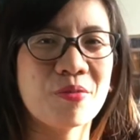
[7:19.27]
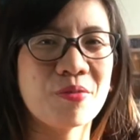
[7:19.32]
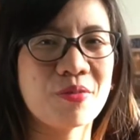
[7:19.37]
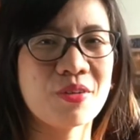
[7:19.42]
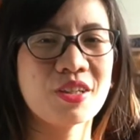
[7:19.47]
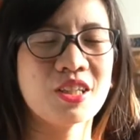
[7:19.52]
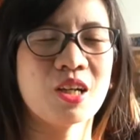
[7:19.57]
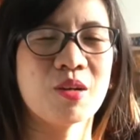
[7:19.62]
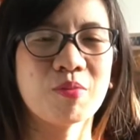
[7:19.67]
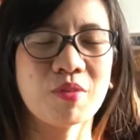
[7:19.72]

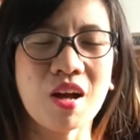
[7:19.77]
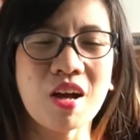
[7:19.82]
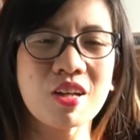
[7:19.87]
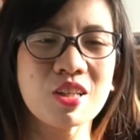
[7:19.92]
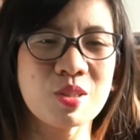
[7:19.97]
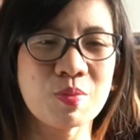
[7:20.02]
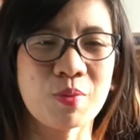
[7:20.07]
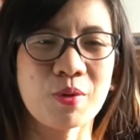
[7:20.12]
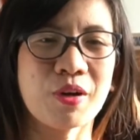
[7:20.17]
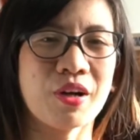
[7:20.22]
which I'm not
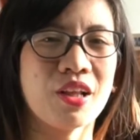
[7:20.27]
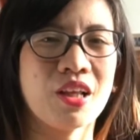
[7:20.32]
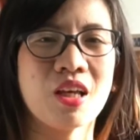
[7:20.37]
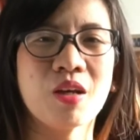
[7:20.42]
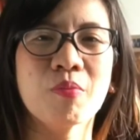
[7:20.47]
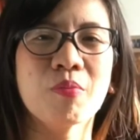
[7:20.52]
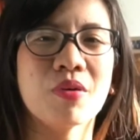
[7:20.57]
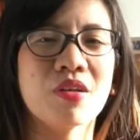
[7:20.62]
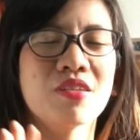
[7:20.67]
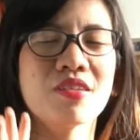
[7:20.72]
spoiling,
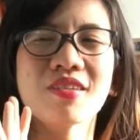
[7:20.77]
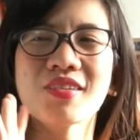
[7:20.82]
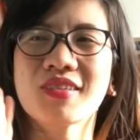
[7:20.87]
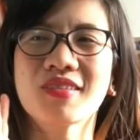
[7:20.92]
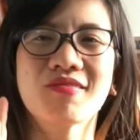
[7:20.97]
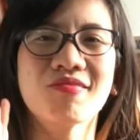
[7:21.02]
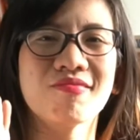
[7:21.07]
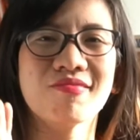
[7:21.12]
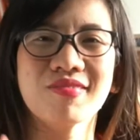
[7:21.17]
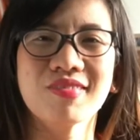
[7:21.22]
but this
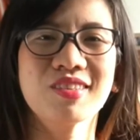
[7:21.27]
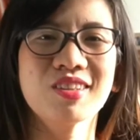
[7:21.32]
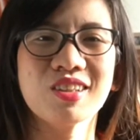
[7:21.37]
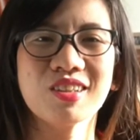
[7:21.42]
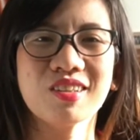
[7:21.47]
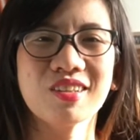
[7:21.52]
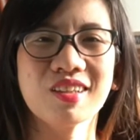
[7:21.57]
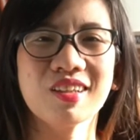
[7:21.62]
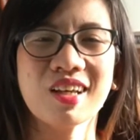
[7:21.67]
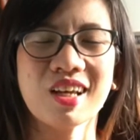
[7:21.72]

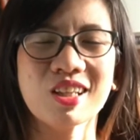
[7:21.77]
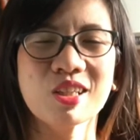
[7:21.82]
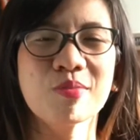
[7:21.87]
gets